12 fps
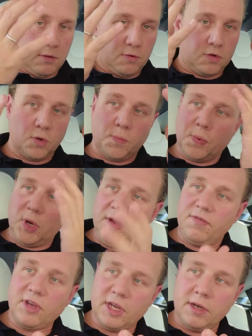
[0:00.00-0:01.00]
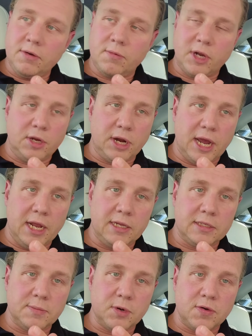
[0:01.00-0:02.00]
So breathe in when your head
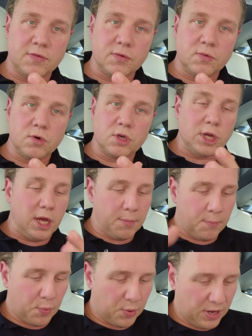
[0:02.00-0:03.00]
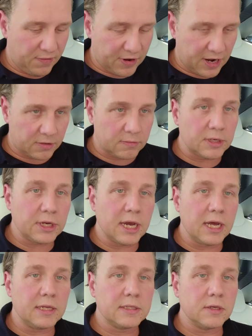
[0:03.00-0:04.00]
is above the water, and breathe out when your
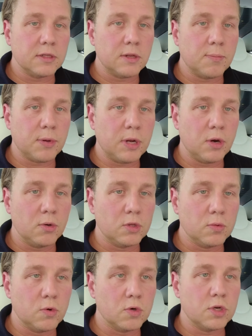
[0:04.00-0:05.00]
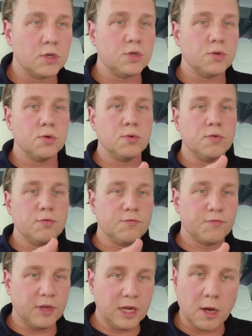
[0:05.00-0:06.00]
head is on below the water, to
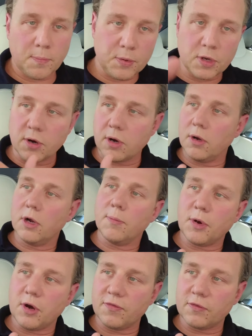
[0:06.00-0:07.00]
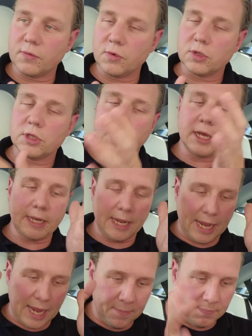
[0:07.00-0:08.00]
fill up your lung above the water, and
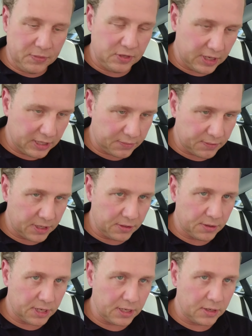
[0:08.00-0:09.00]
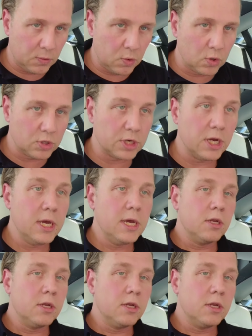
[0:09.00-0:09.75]
empty it when you're in the water.